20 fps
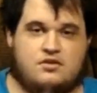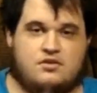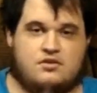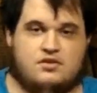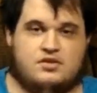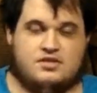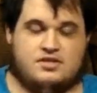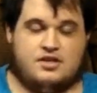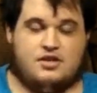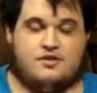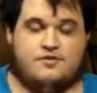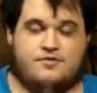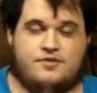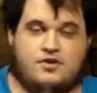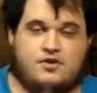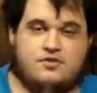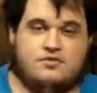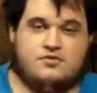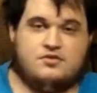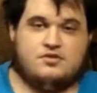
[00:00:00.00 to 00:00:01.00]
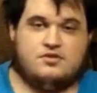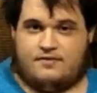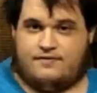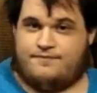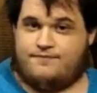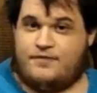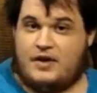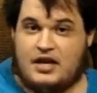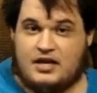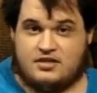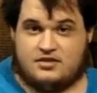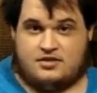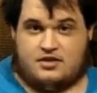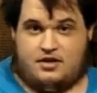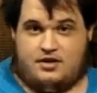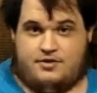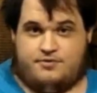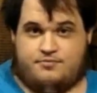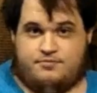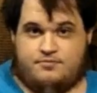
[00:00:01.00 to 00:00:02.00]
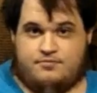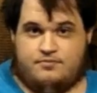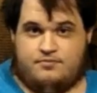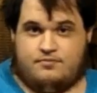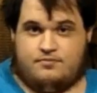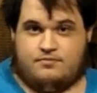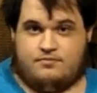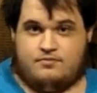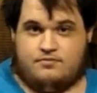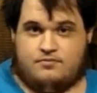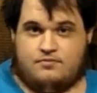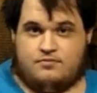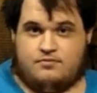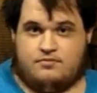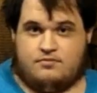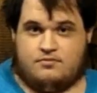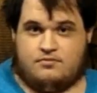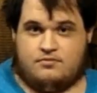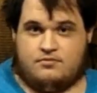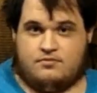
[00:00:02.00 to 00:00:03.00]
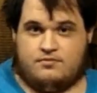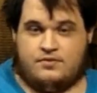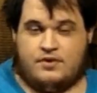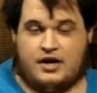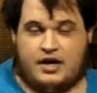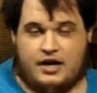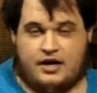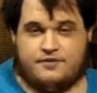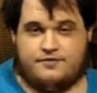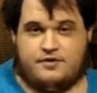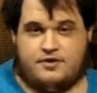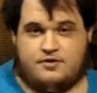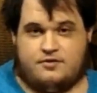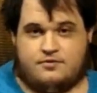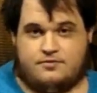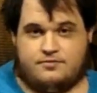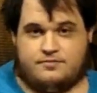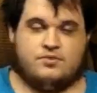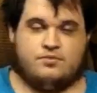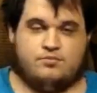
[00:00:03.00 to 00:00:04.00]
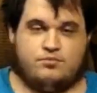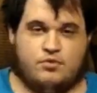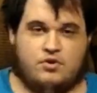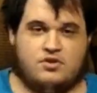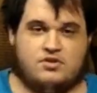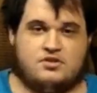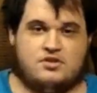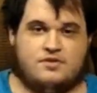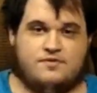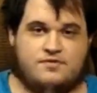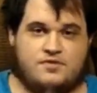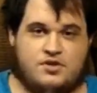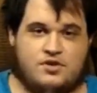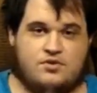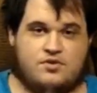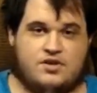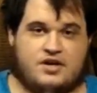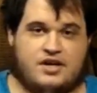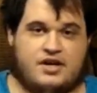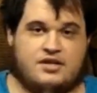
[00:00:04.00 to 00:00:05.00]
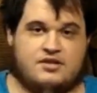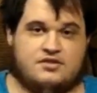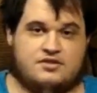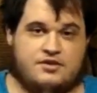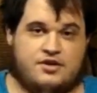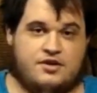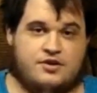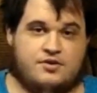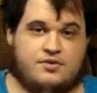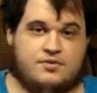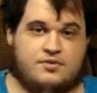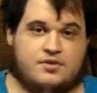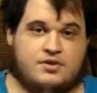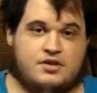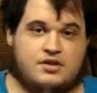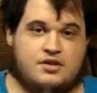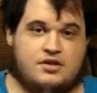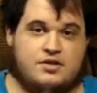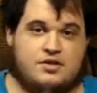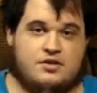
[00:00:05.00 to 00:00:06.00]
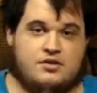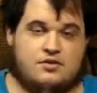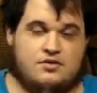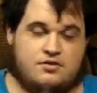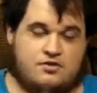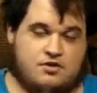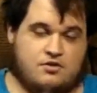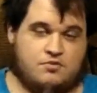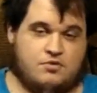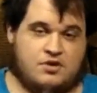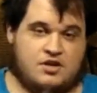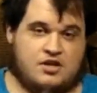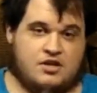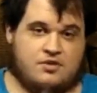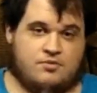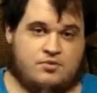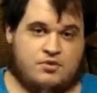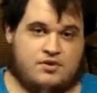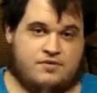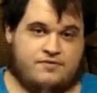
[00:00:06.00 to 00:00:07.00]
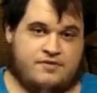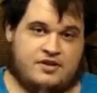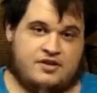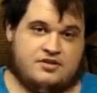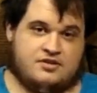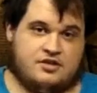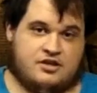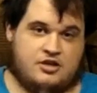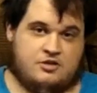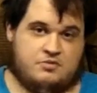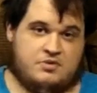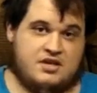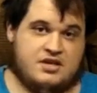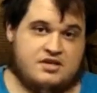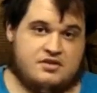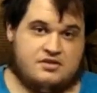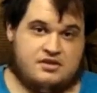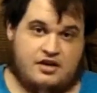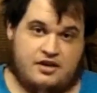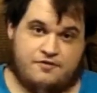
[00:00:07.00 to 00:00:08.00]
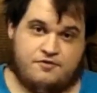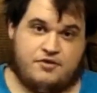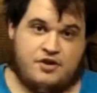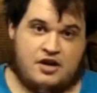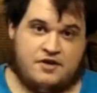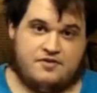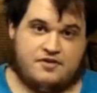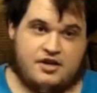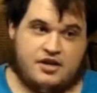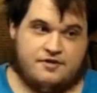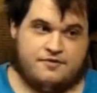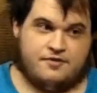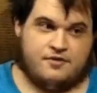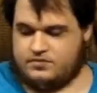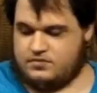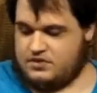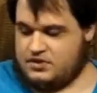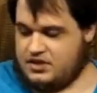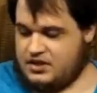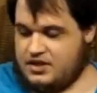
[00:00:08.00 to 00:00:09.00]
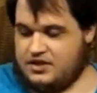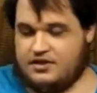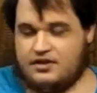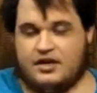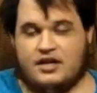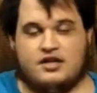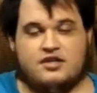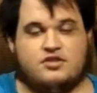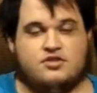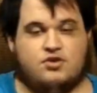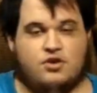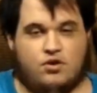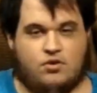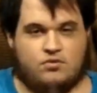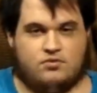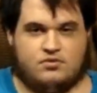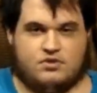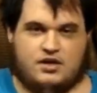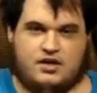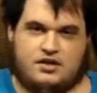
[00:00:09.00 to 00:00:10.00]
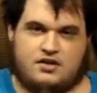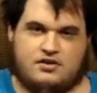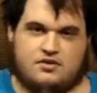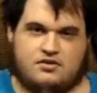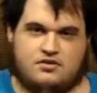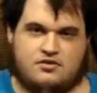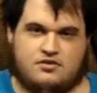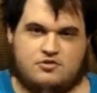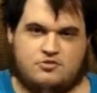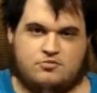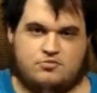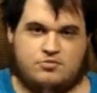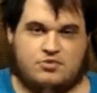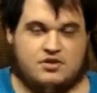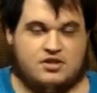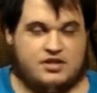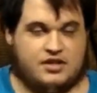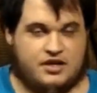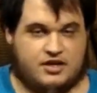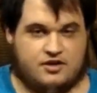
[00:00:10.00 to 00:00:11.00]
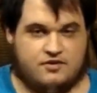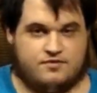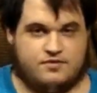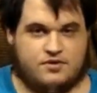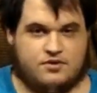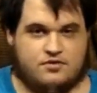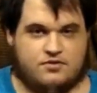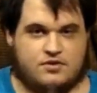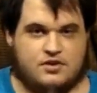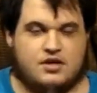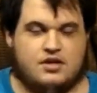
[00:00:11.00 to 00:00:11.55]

cell phones, FaceTime for iPhone. Most of you guys know already what FaceTime is if you have an iPhone. The thing I don't like with the iPhone